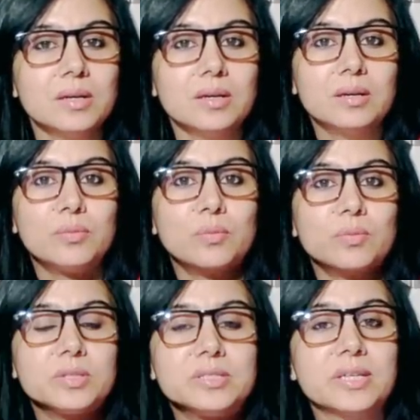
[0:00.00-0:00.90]

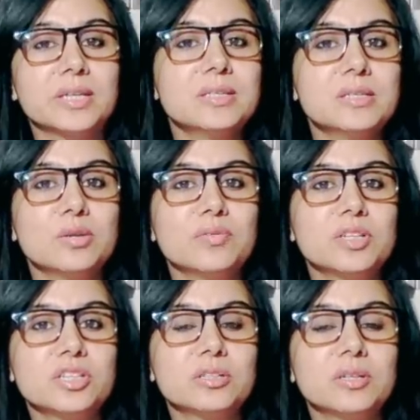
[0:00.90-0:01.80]
The second set of
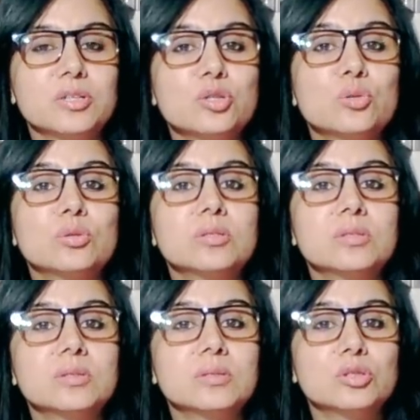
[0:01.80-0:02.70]

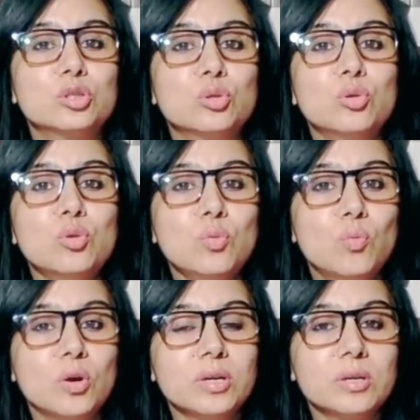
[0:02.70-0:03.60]
nakshatras show
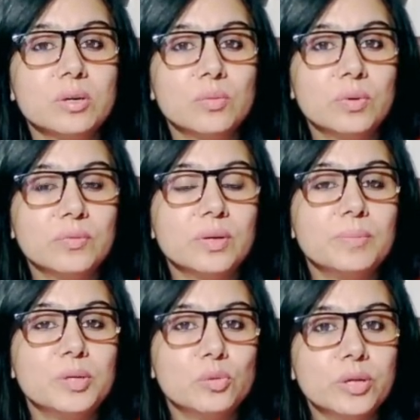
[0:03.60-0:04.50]
what we will
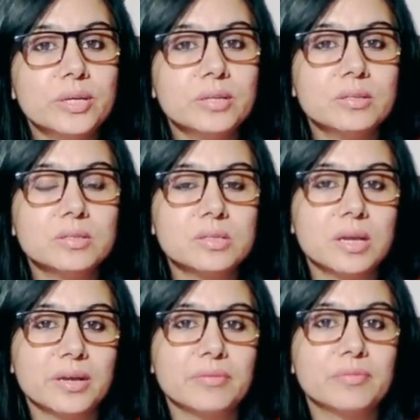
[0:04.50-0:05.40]
be doing in this
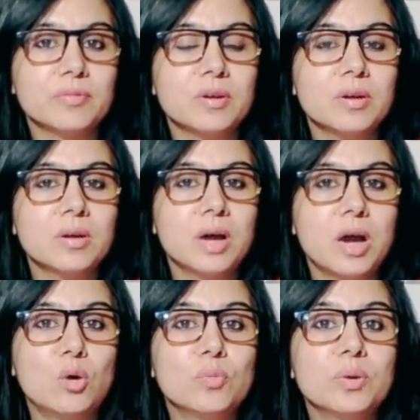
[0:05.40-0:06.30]
life,
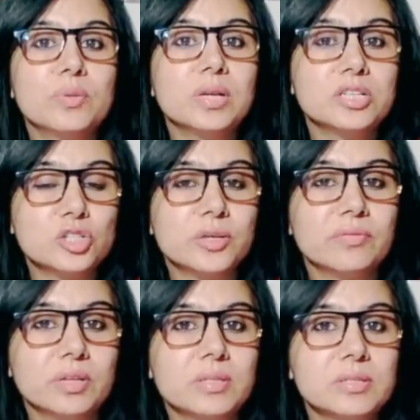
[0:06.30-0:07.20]
how we will
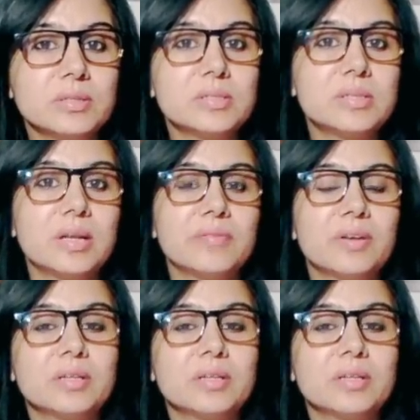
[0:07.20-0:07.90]
achieve things in this life.